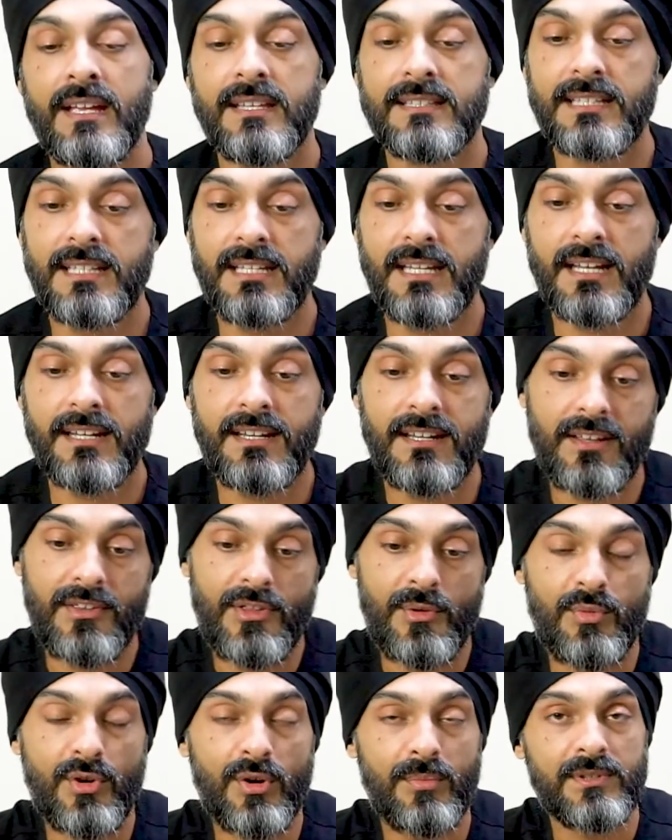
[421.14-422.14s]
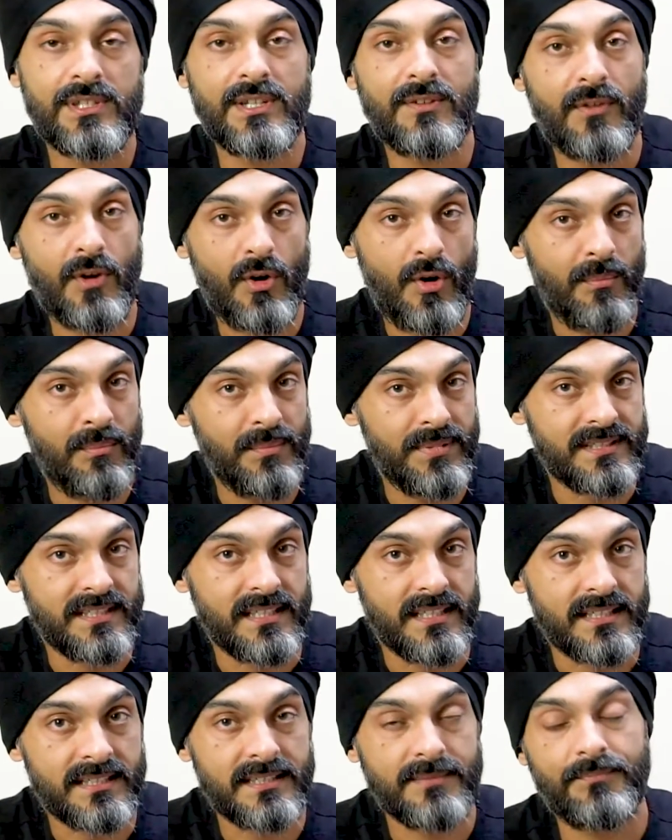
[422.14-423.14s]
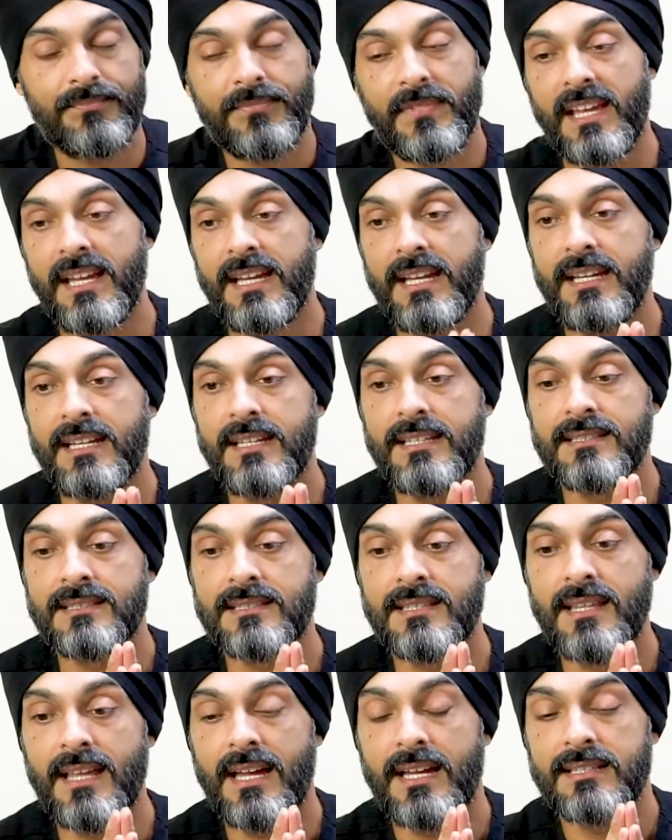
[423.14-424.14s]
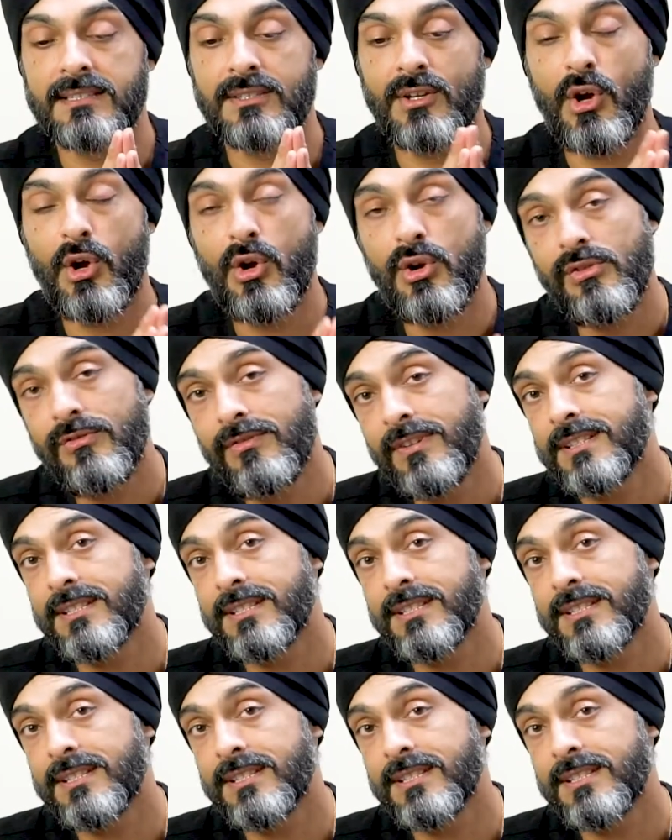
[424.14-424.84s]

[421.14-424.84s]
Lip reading: See, another property of composite is that over